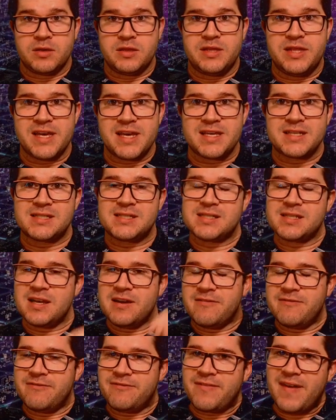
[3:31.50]
this
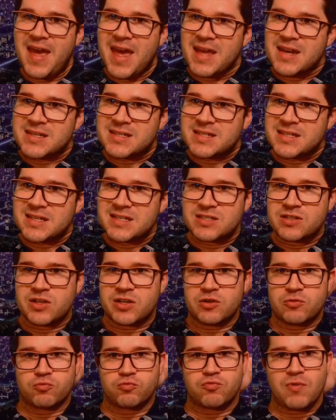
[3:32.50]
event is
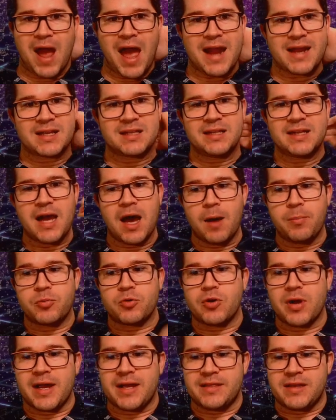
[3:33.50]
going to radically
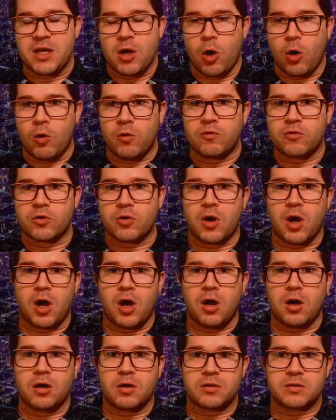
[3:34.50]
upgrade the
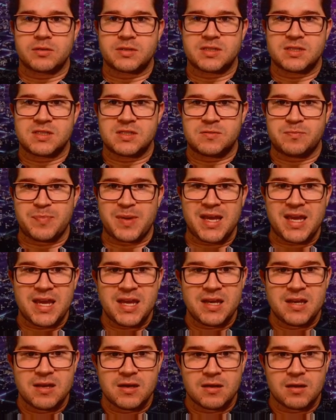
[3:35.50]
overall
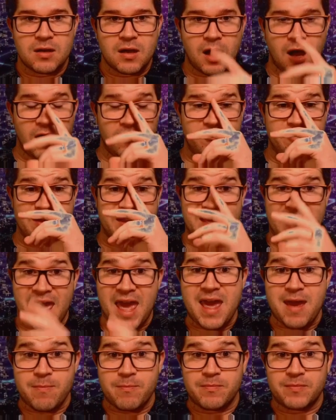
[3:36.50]
speed of the
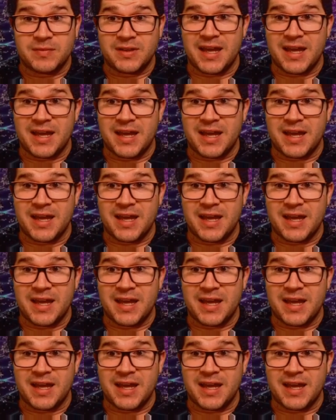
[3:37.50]
game.